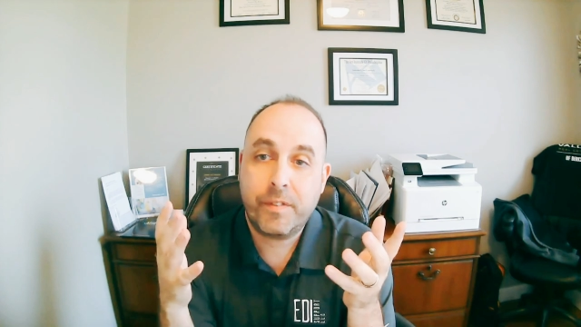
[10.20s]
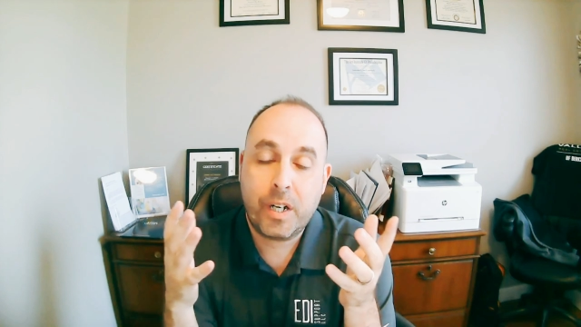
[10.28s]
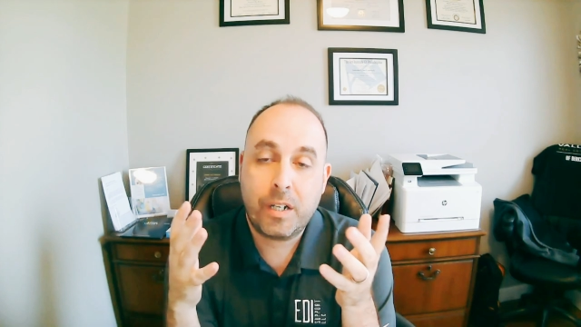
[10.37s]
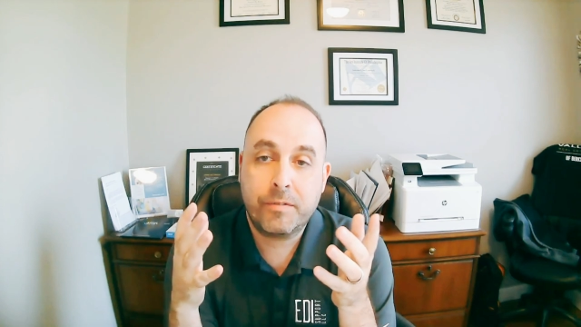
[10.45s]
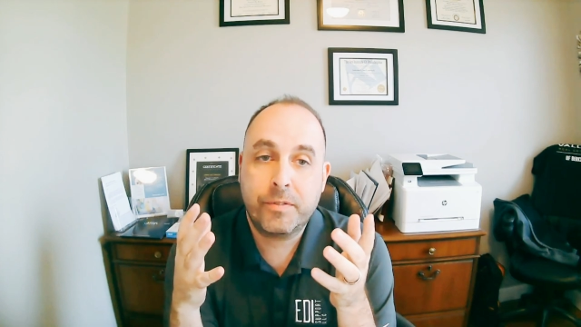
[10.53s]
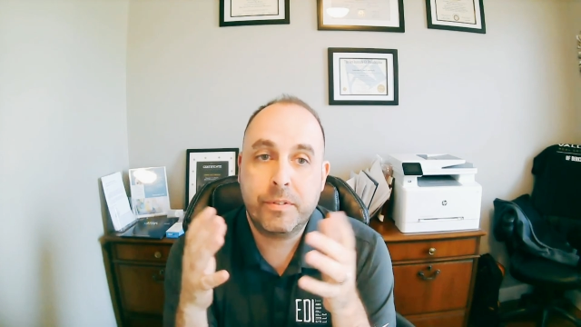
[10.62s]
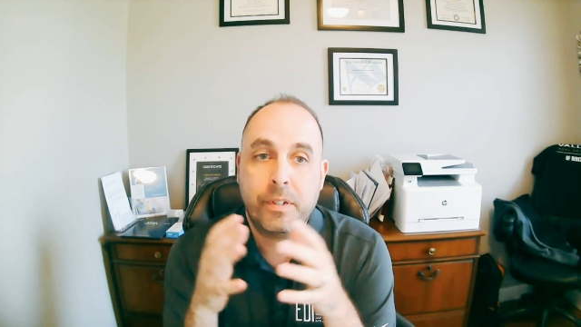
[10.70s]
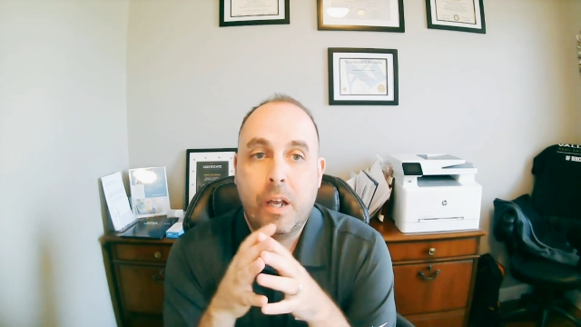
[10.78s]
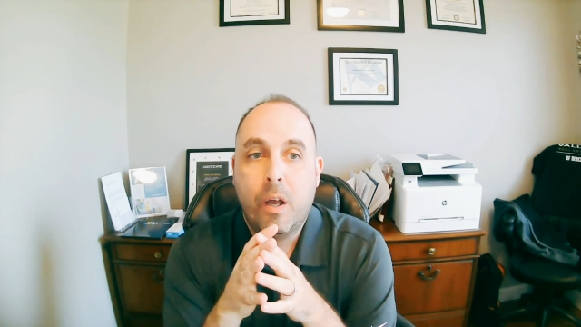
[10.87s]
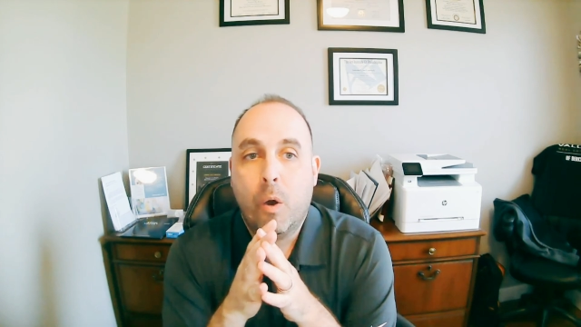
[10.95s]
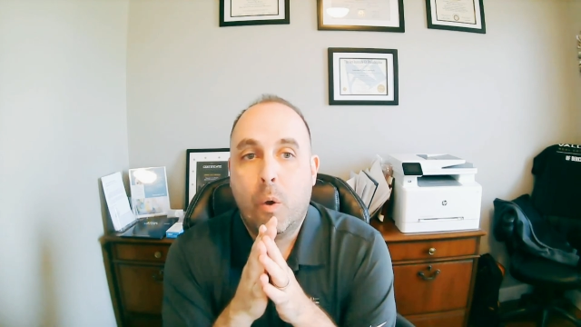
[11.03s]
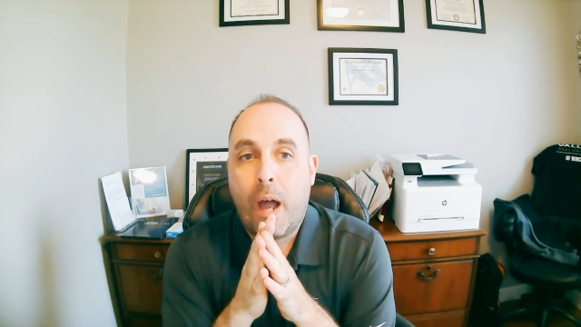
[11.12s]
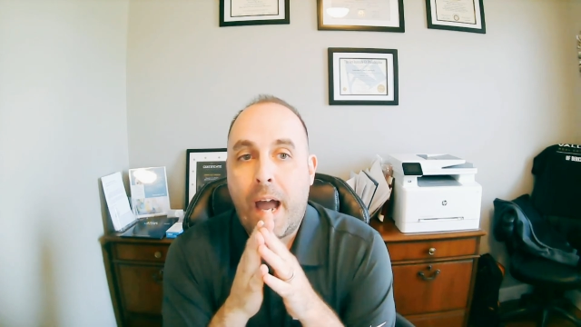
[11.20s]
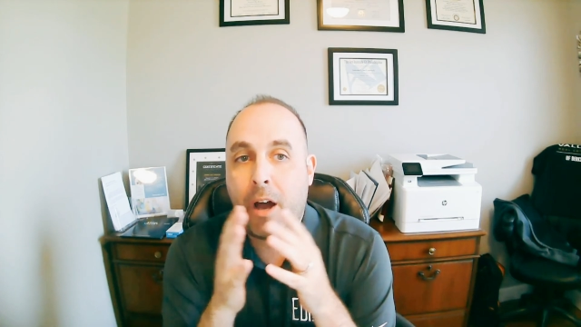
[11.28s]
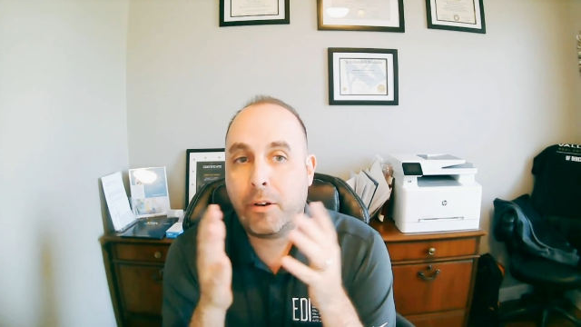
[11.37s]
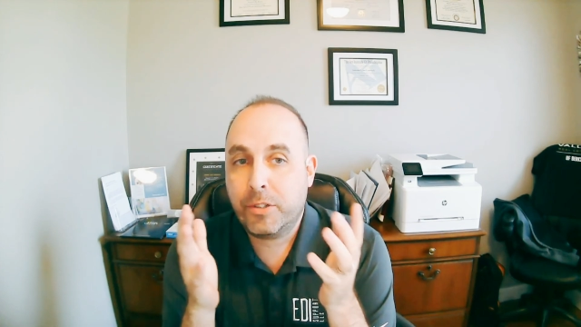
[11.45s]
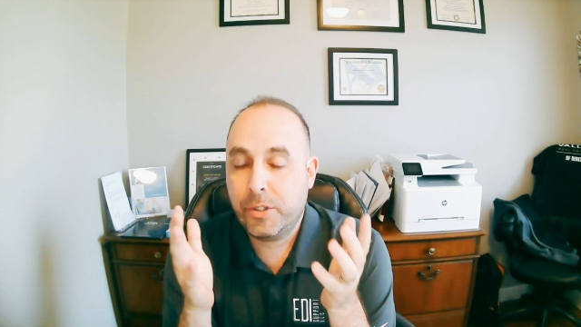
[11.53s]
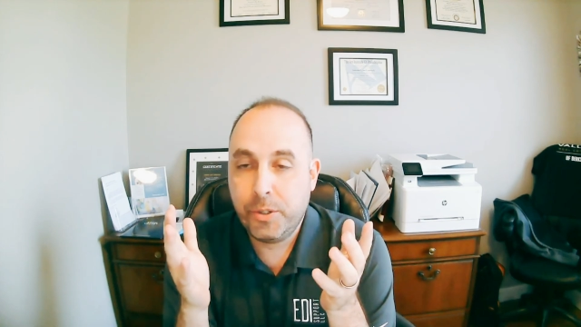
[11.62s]
involve?
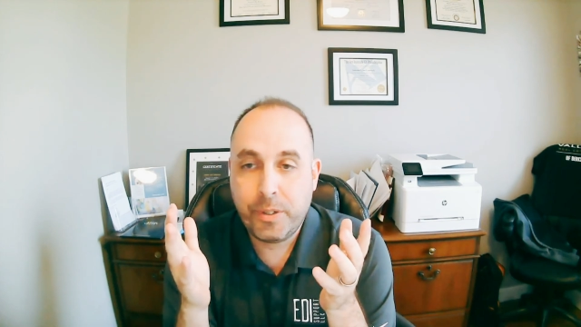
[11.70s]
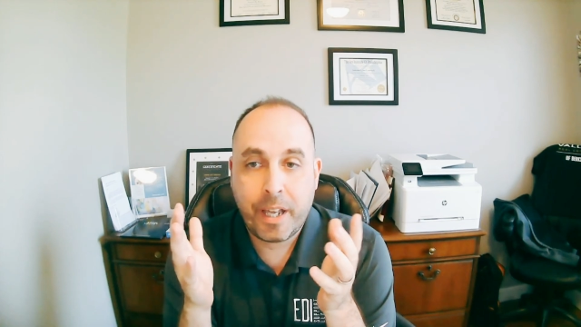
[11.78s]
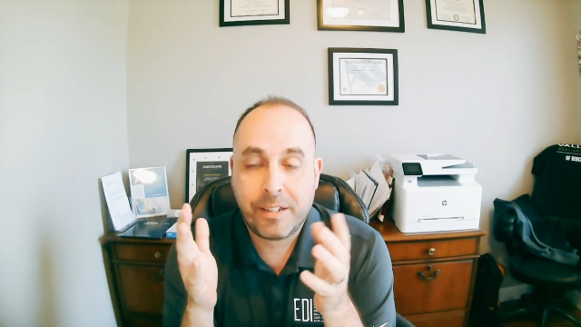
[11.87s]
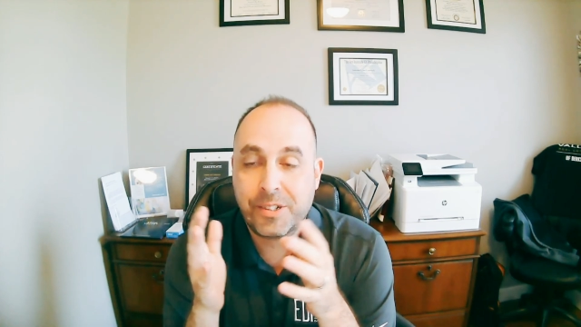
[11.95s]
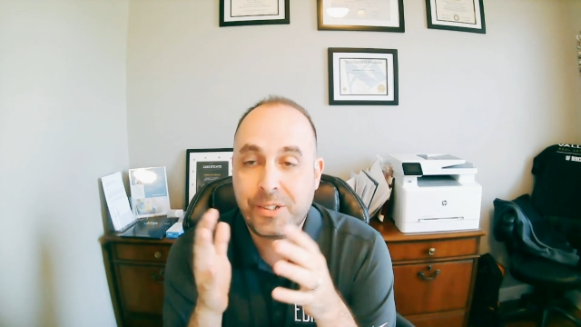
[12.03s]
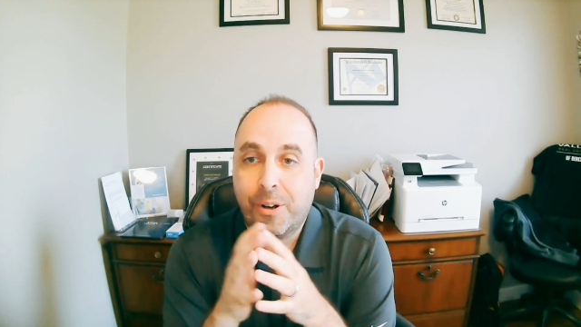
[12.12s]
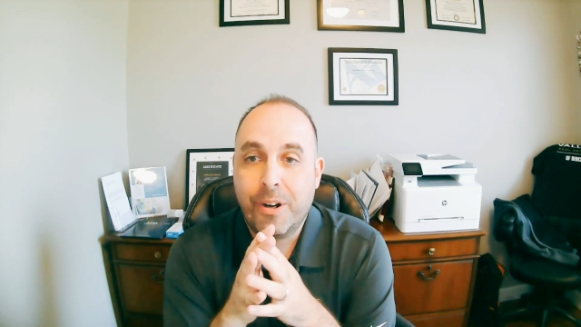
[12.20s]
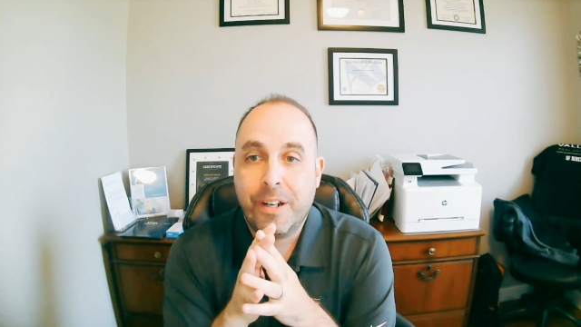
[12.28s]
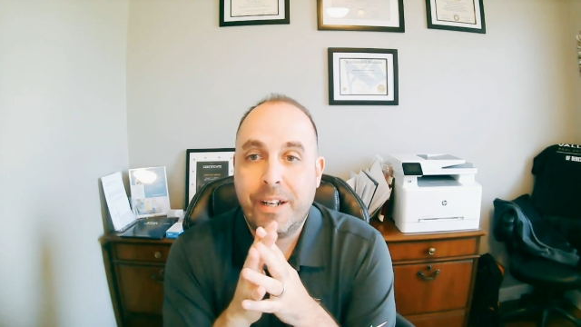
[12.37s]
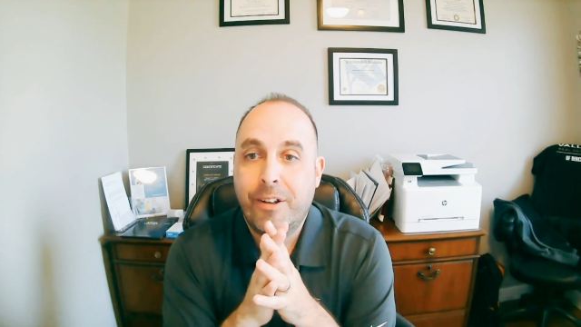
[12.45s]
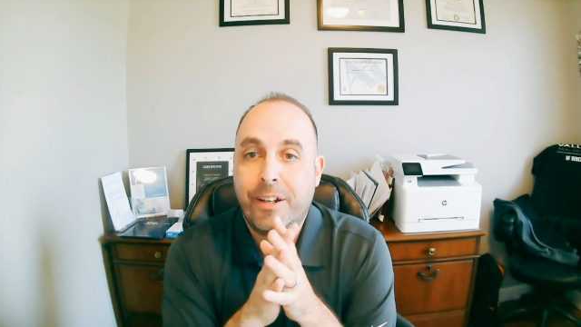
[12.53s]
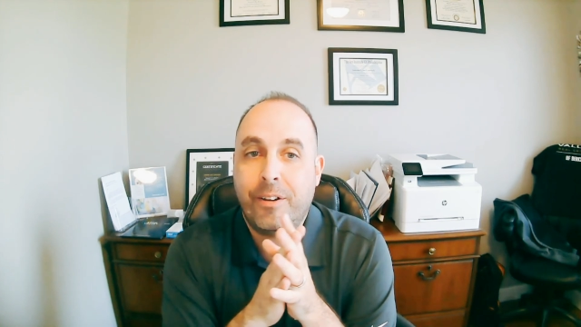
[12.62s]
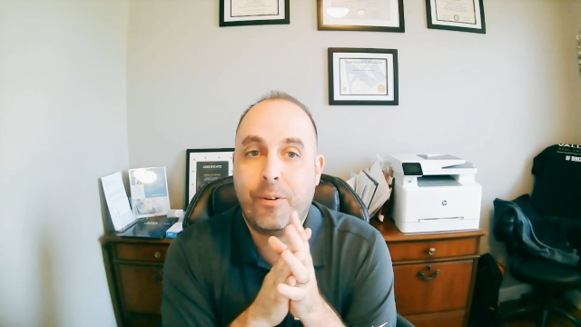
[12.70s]
How to get started on,